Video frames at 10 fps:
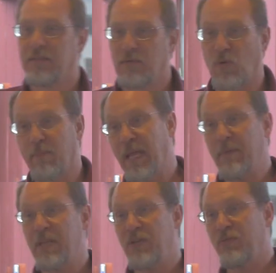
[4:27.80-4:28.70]
Or
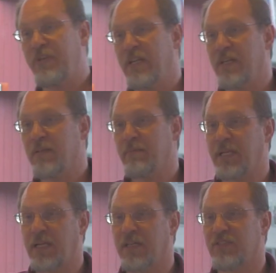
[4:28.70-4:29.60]
maybe you didn't
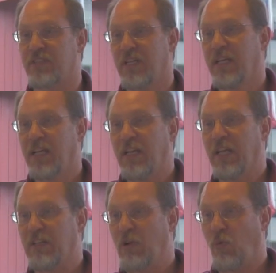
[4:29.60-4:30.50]
because
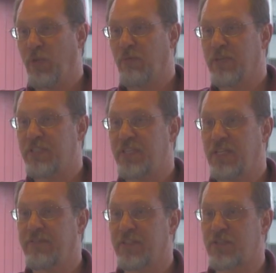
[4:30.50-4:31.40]
it only
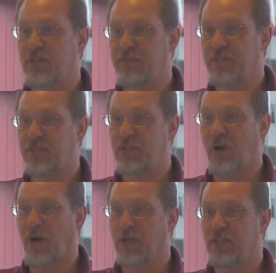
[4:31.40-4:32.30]
received a surface
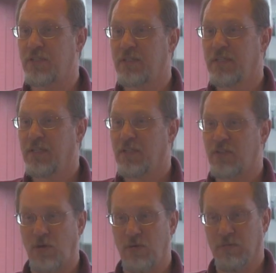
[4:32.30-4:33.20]
charge.
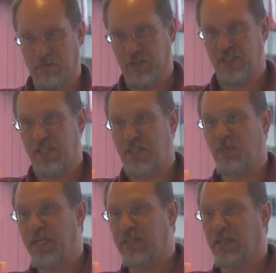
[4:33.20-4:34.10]
So 6
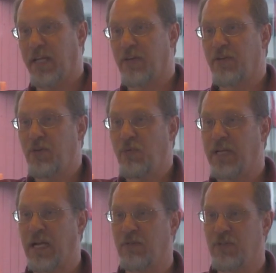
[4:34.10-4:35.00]
weeks later, you went
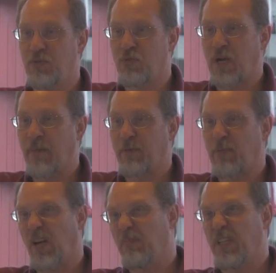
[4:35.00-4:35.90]
out and you dropped
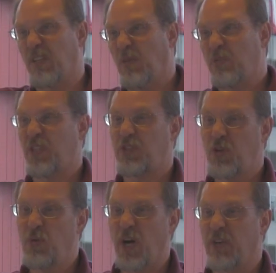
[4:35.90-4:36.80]
probably close to
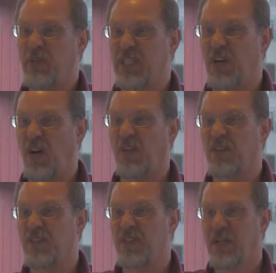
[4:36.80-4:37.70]

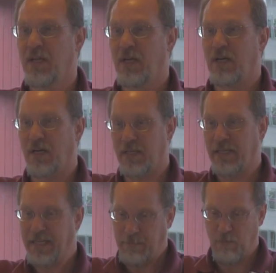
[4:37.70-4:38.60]
$200 on
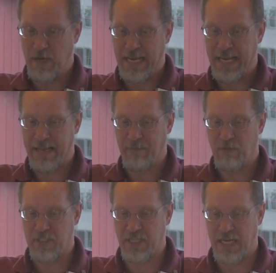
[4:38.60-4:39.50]
what
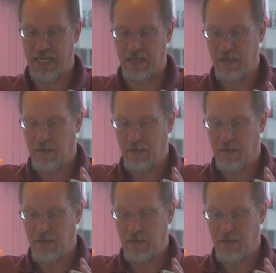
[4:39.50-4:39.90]
was a